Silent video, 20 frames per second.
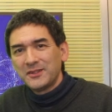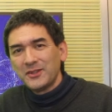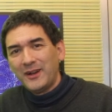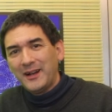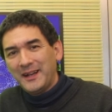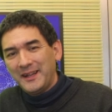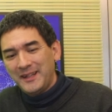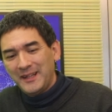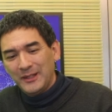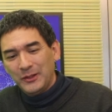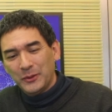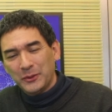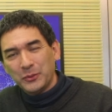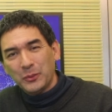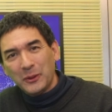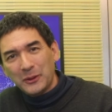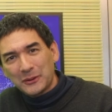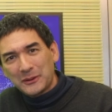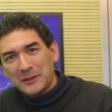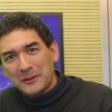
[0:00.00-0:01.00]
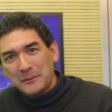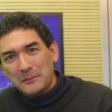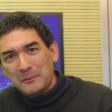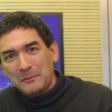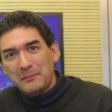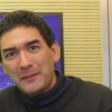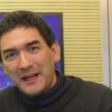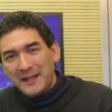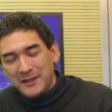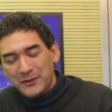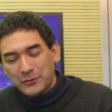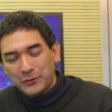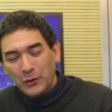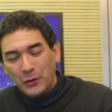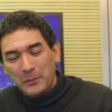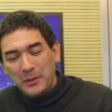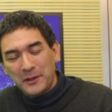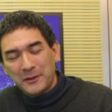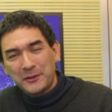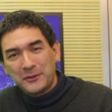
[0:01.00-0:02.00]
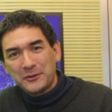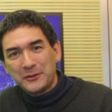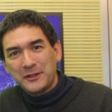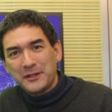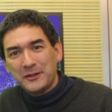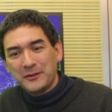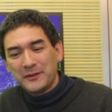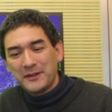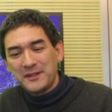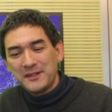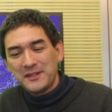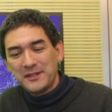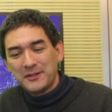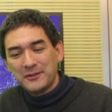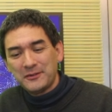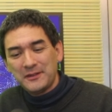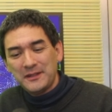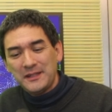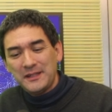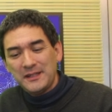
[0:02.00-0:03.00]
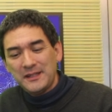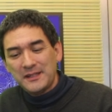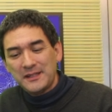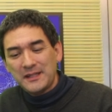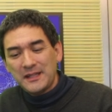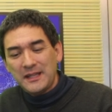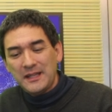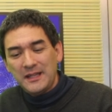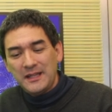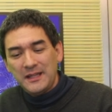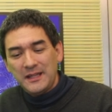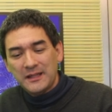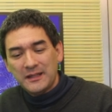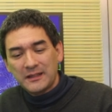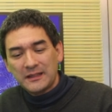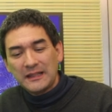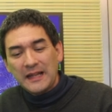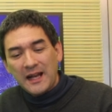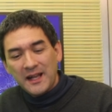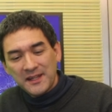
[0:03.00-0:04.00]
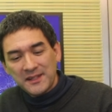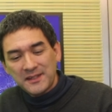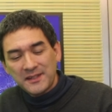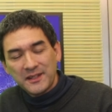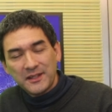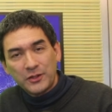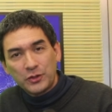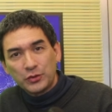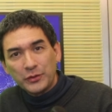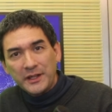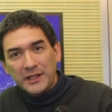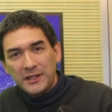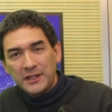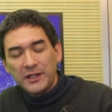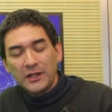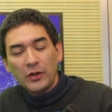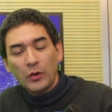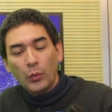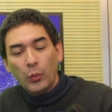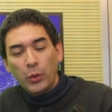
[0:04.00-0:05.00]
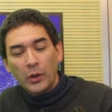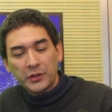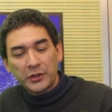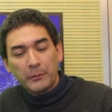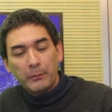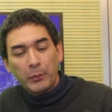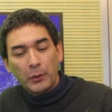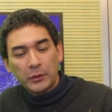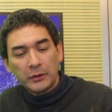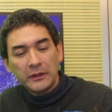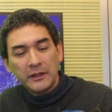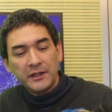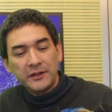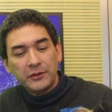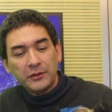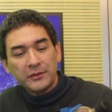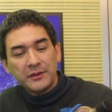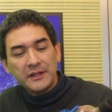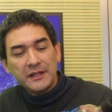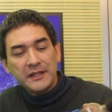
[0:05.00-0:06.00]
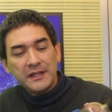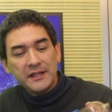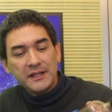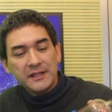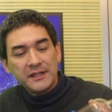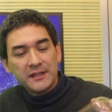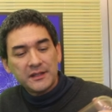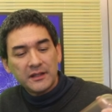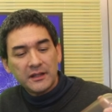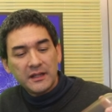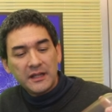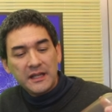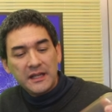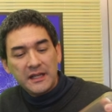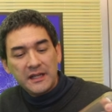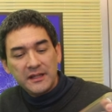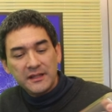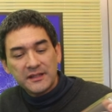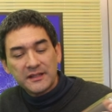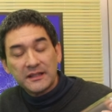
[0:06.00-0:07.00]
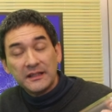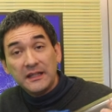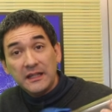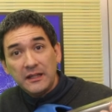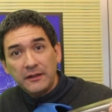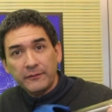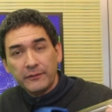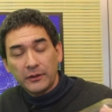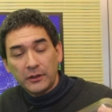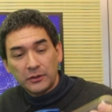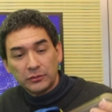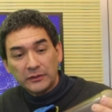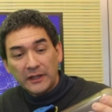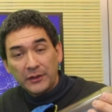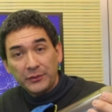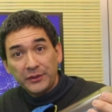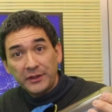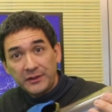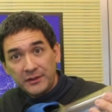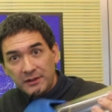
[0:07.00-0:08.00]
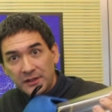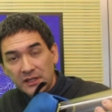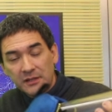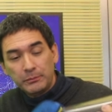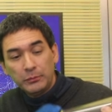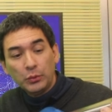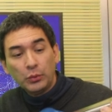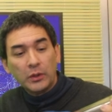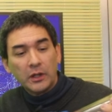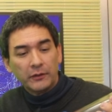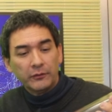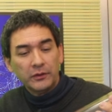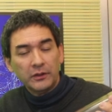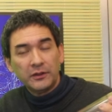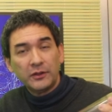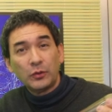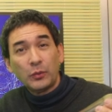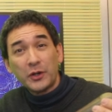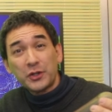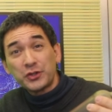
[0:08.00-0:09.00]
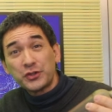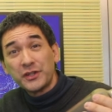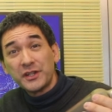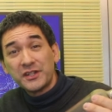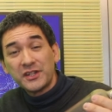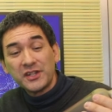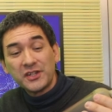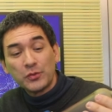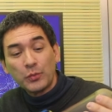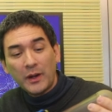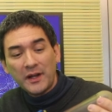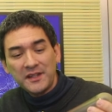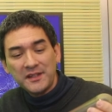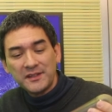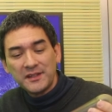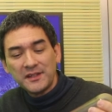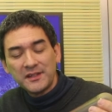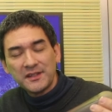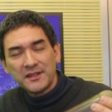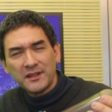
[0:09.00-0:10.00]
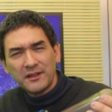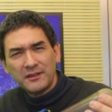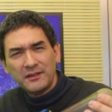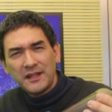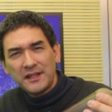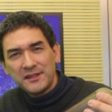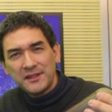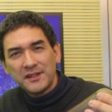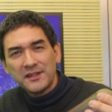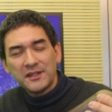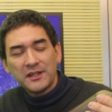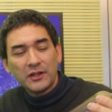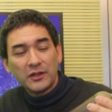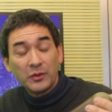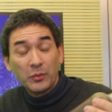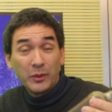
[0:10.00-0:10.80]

So hi, hello and welcome, Microbe Hunter here. This here is a glass drinking water bottle and there is a sleeve around it, this blue cover. The question is why is this necessary?